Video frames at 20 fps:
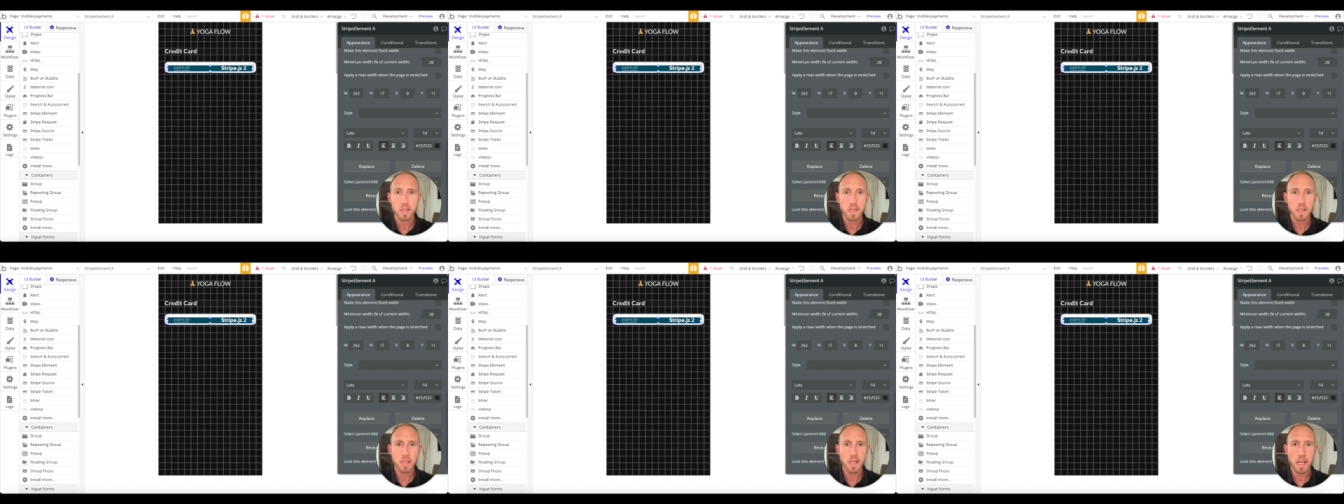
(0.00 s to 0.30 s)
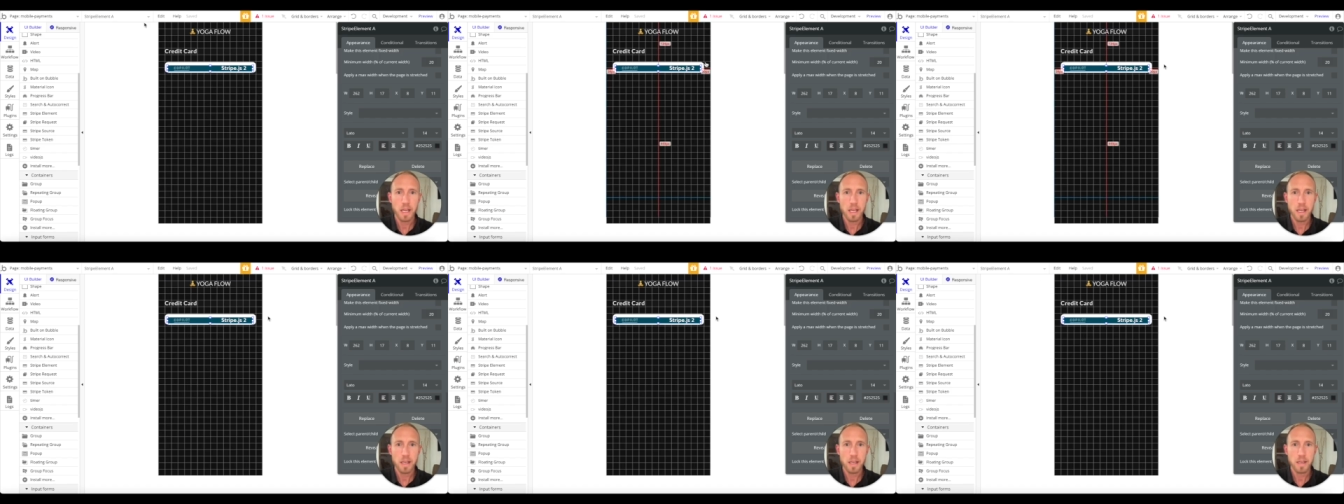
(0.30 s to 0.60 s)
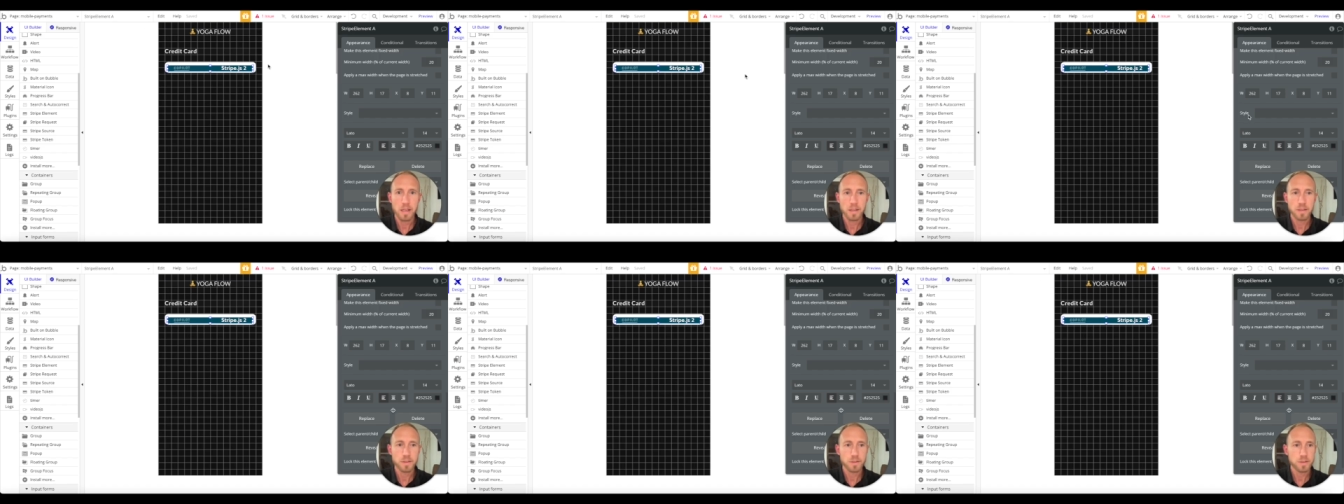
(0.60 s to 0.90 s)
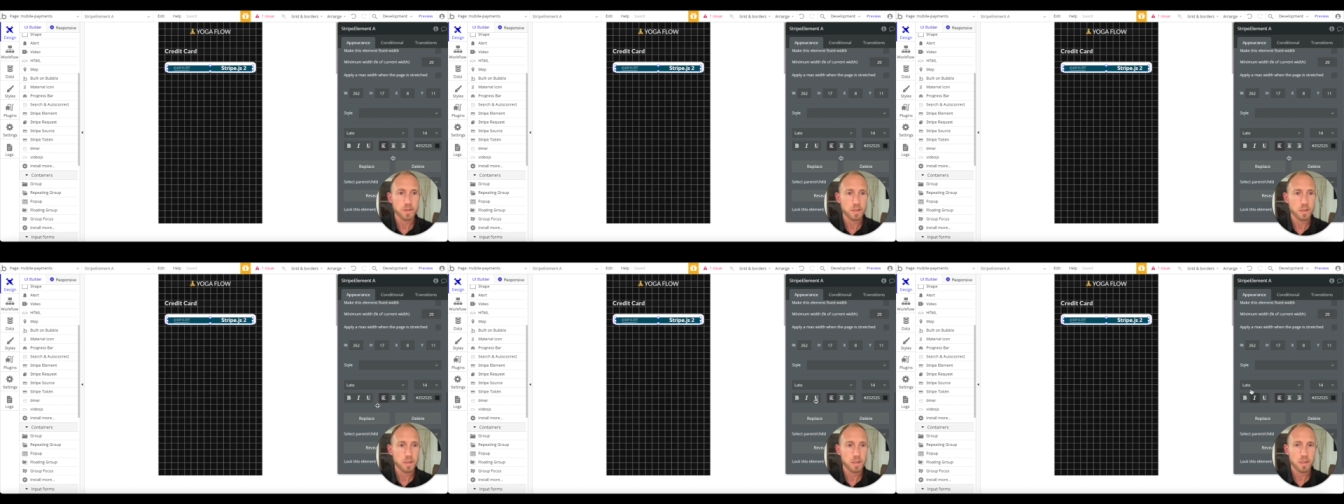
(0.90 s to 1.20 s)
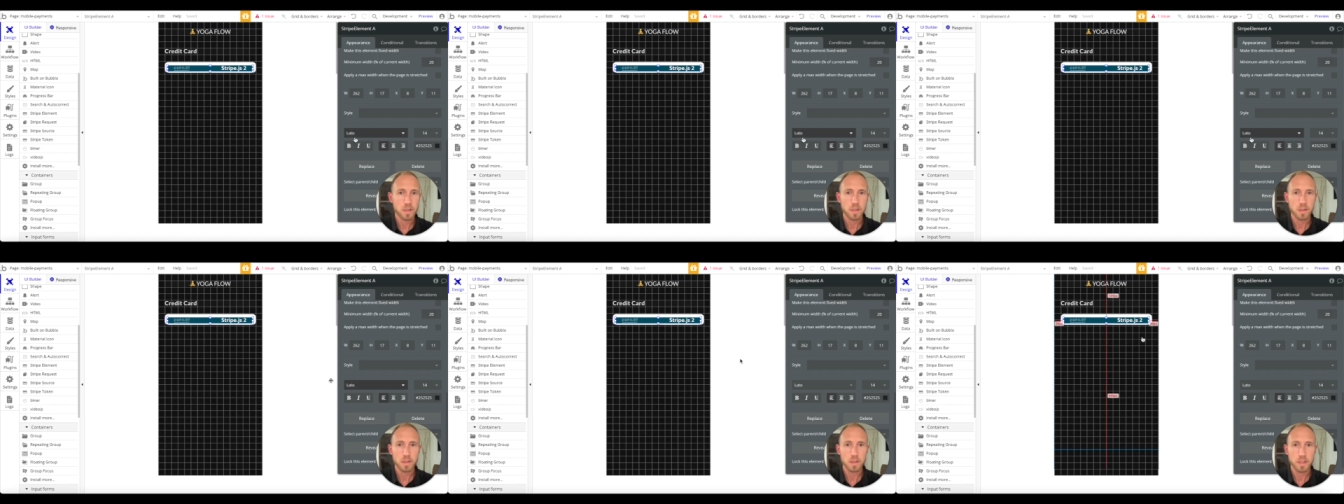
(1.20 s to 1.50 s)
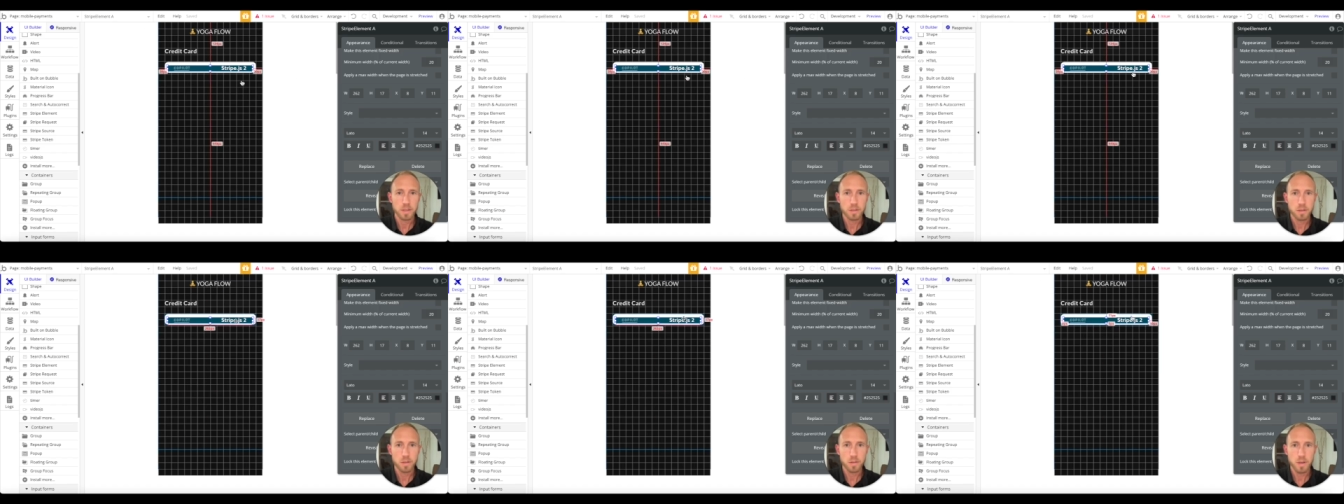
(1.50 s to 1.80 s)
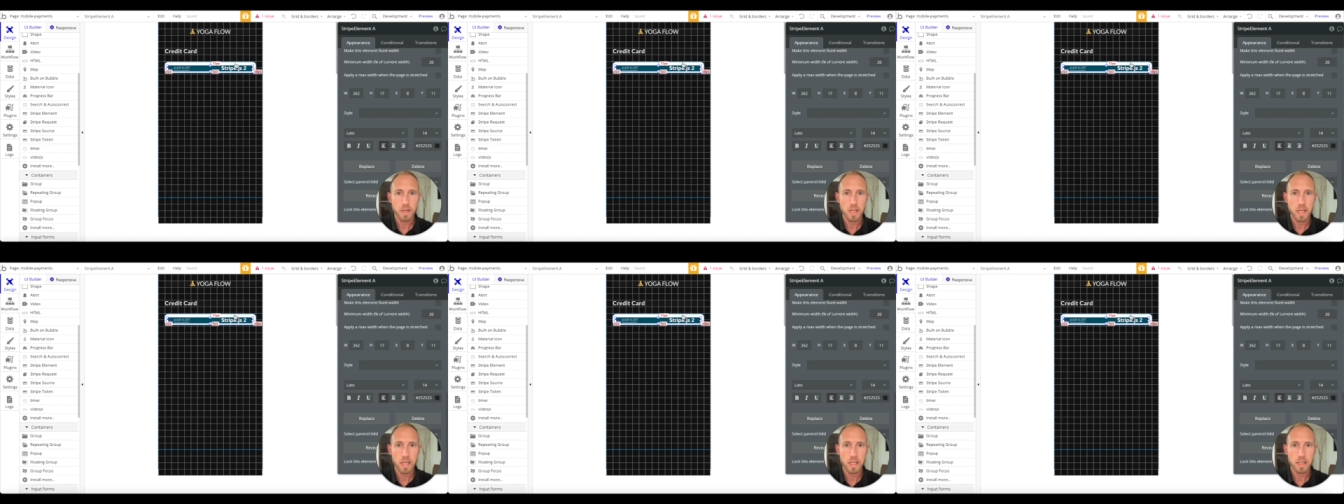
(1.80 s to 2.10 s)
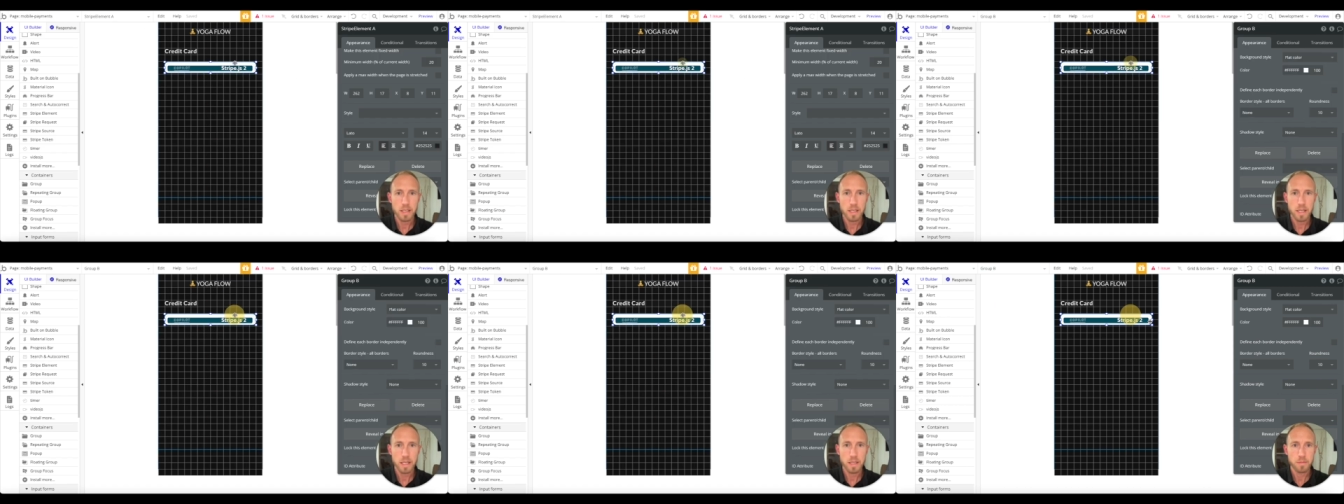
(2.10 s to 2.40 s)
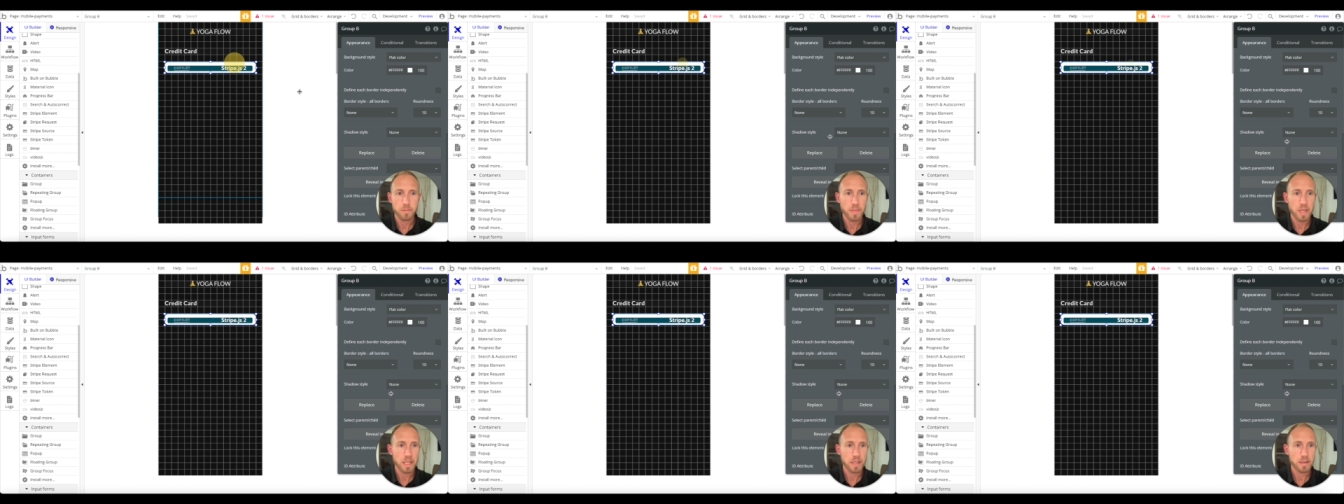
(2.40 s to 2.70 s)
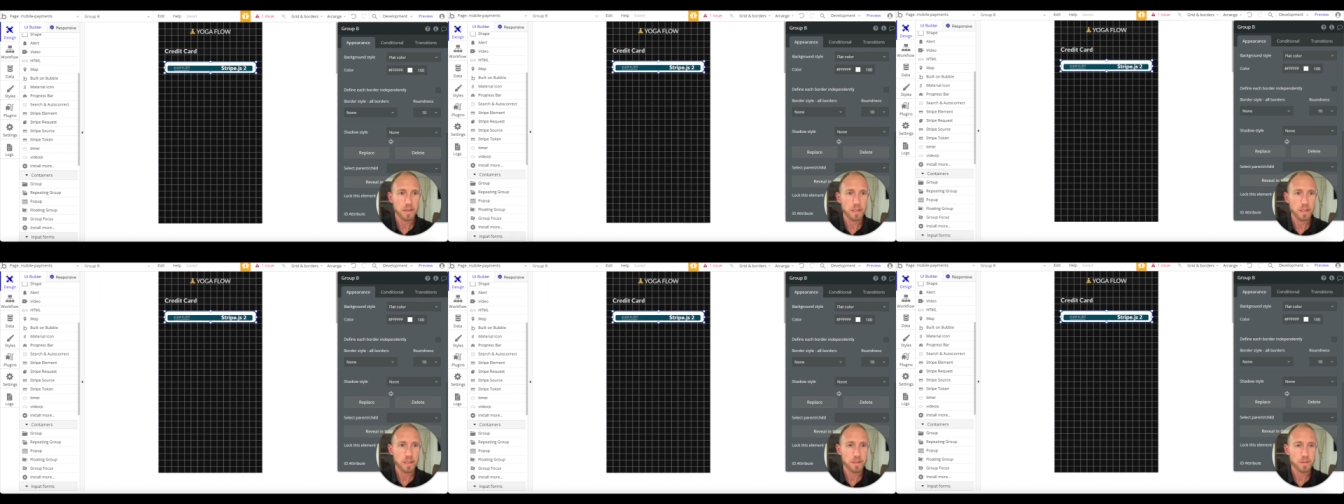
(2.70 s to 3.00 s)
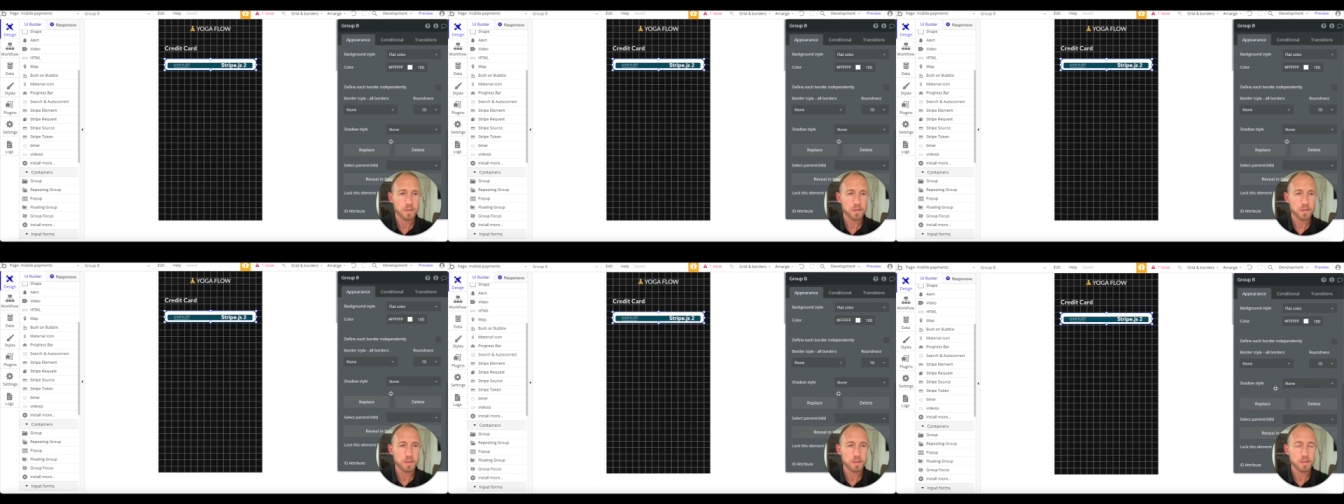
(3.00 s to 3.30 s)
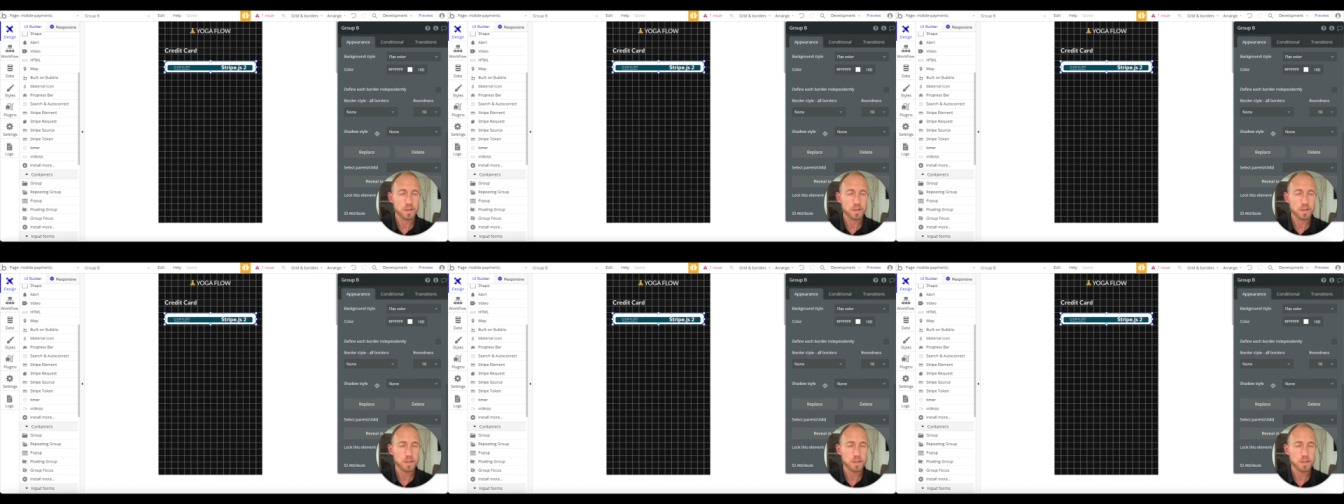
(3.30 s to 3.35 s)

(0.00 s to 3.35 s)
and let's go ahead and make this